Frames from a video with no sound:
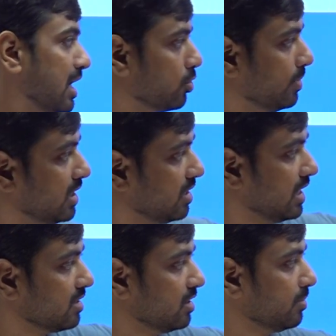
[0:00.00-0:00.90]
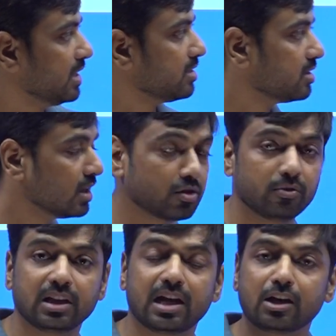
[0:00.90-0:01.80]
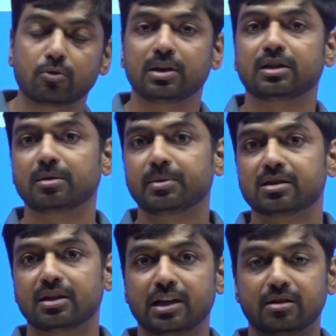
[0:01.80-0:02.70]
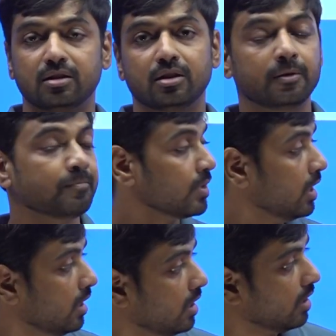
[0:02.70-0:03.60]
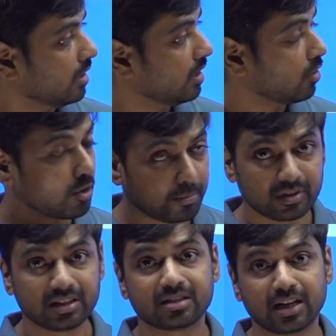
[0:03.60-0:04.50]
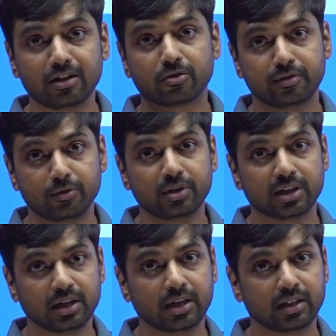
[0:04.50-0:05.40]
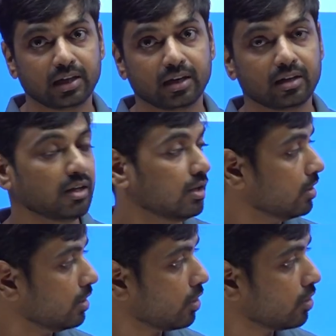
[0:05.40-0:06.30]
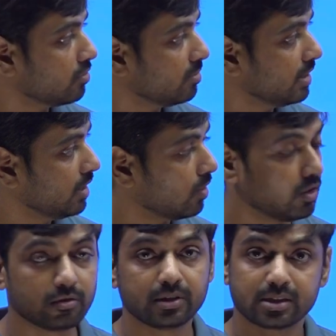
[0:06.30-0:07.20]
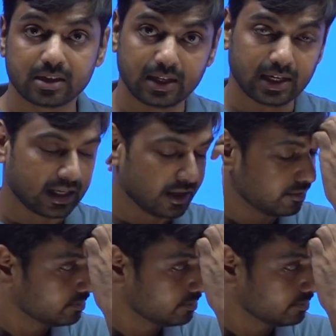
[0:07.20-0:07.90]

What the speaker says: argument is x and the base is a. So when the argument and the base lies on the opposite side of unity, then the log will be always negative.